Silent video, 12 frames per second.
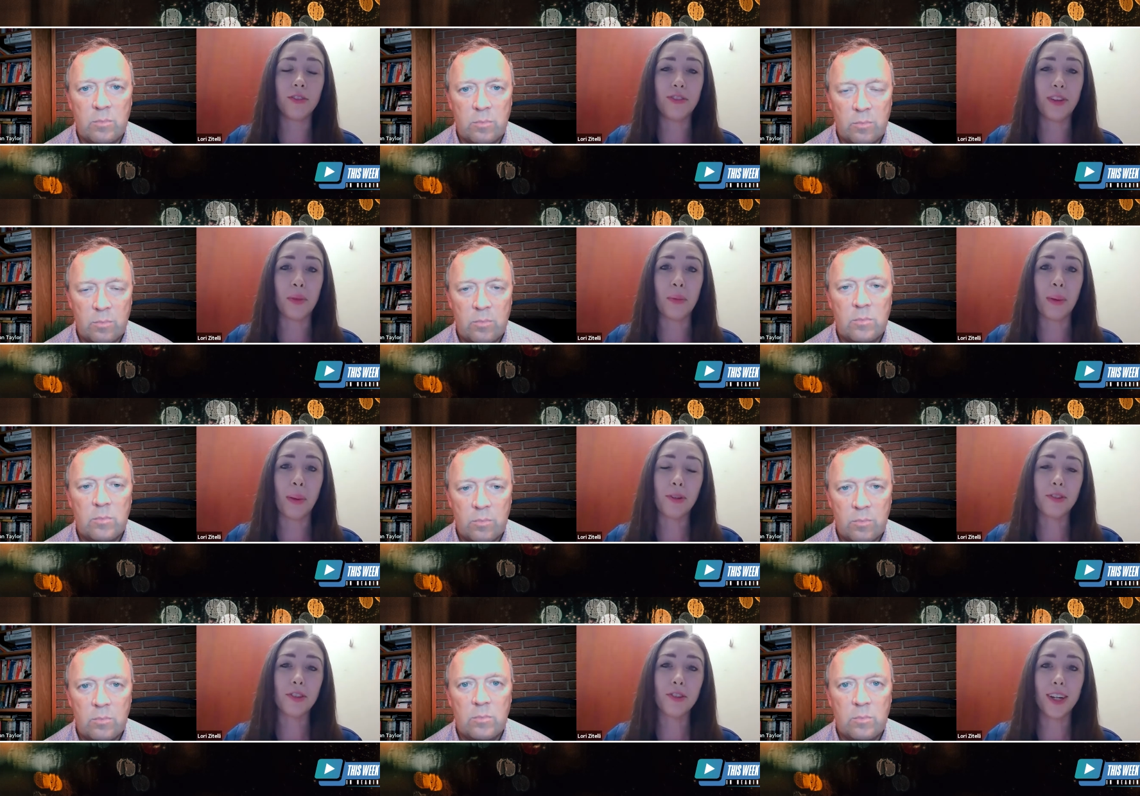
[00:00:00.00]
Speaker 1: and family members
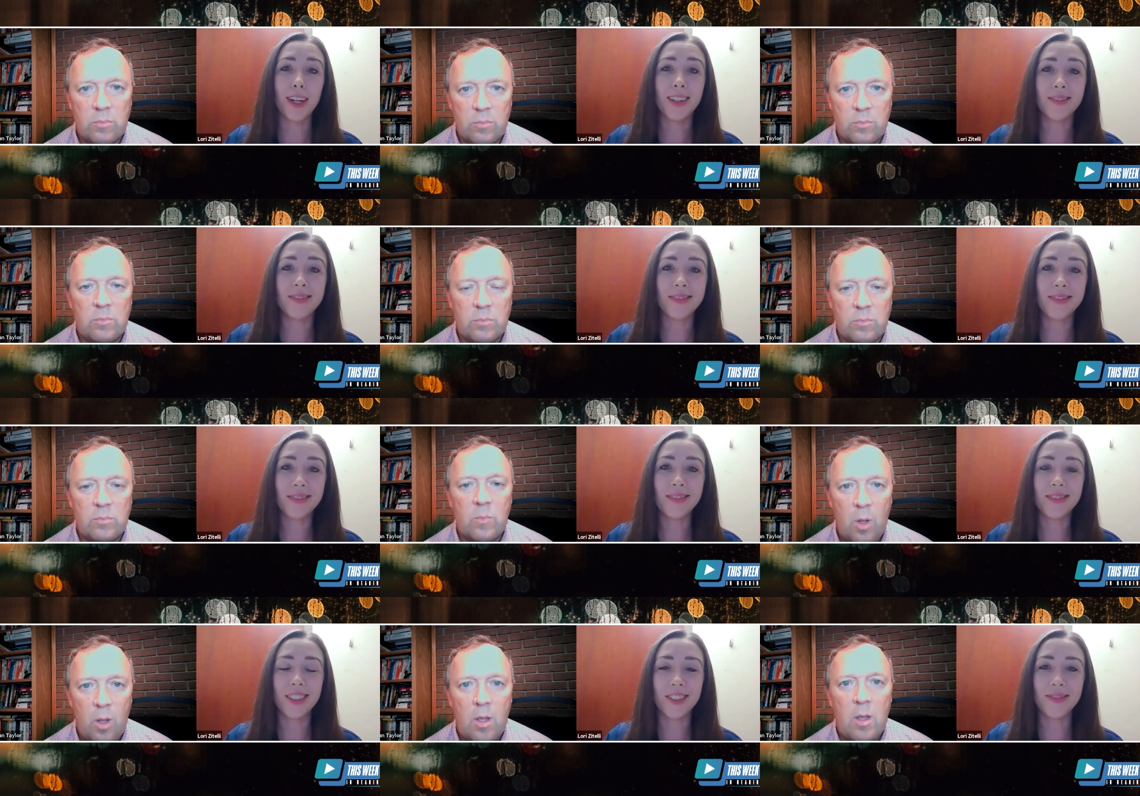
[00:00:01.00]
agree
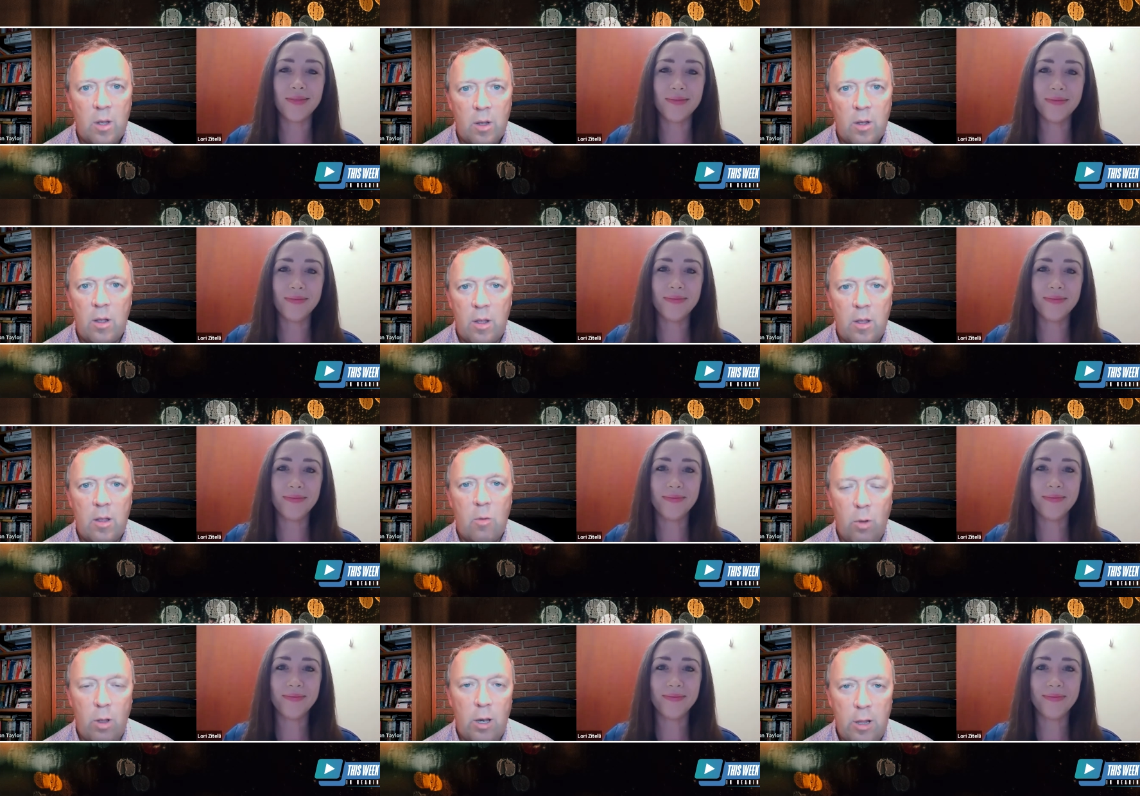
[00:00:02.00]
Speaker 2: uh,
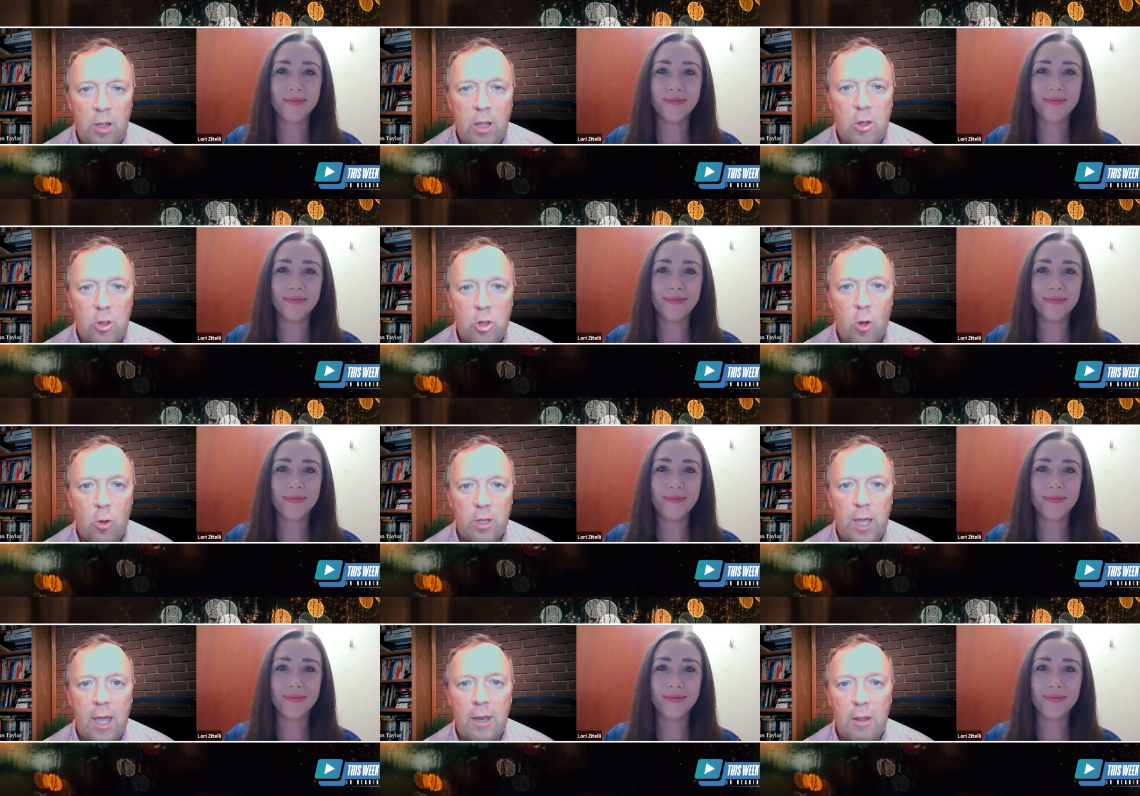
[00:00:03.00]
well, it, just shows
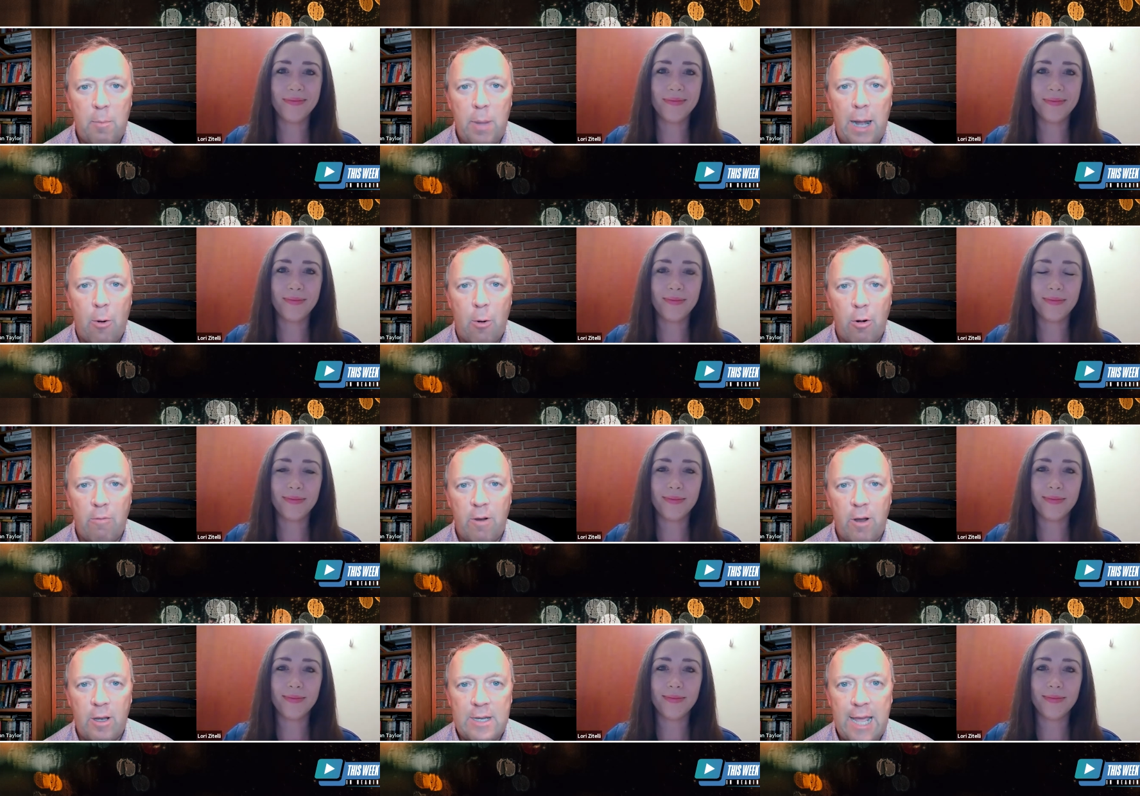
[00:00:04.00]
again the power of uh,
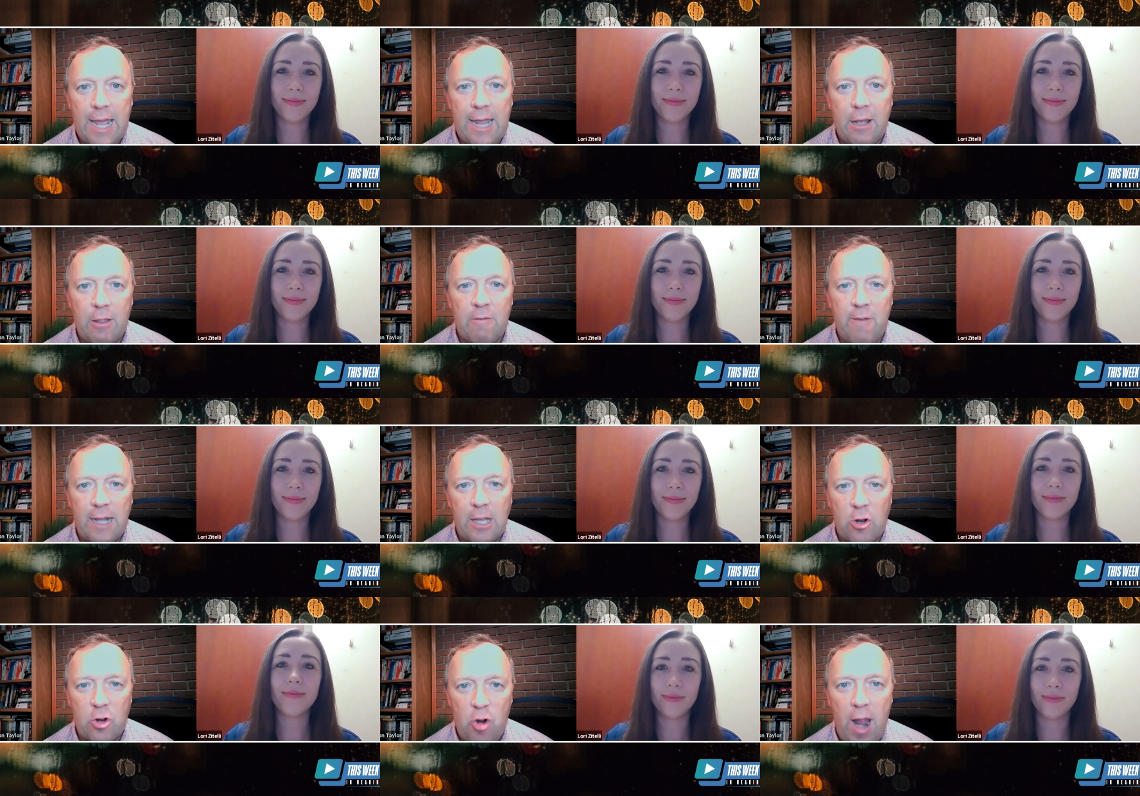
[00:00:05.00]
data, the fact that you're
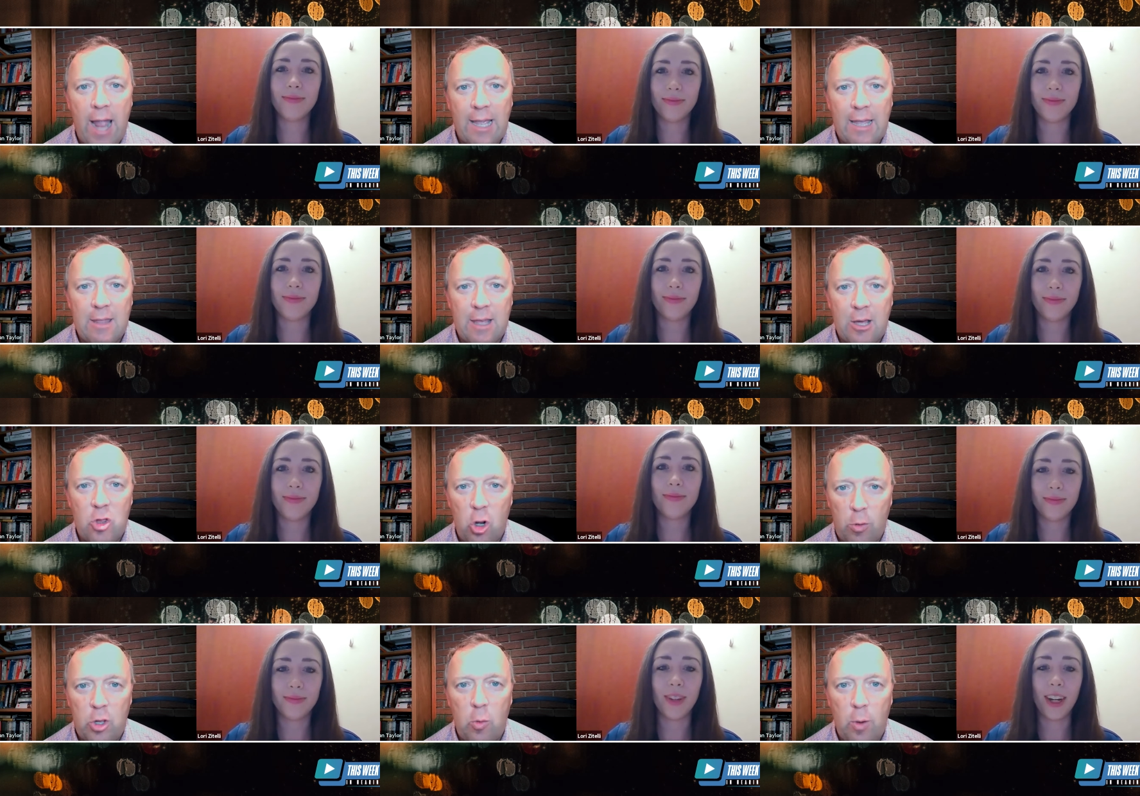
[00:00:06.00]
tracking things, you know what's
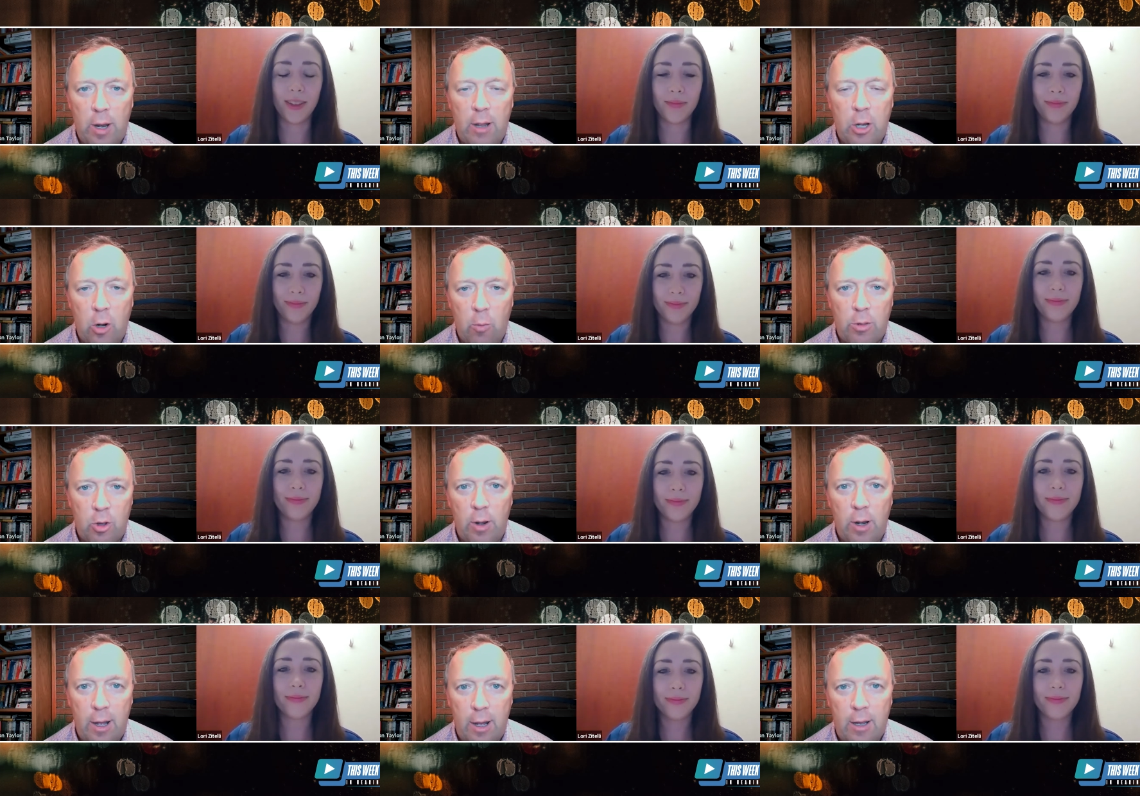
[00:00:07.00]
going on, you know what's going
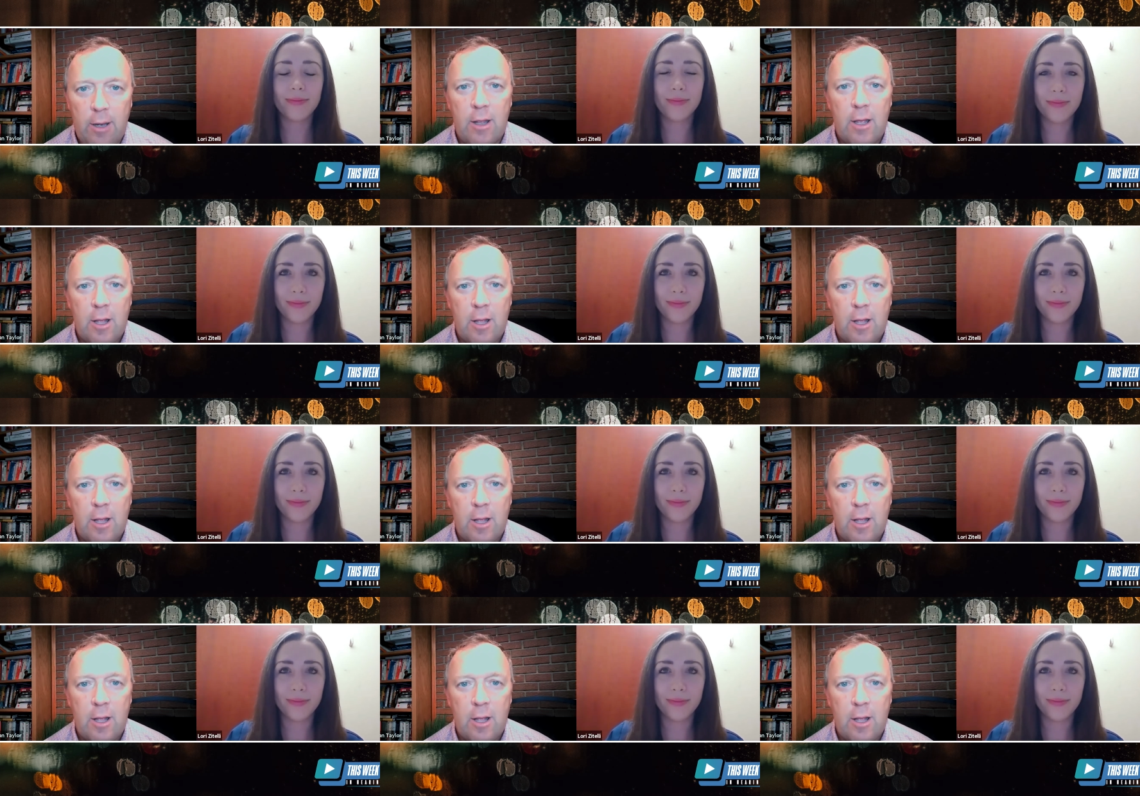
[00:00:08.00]
on.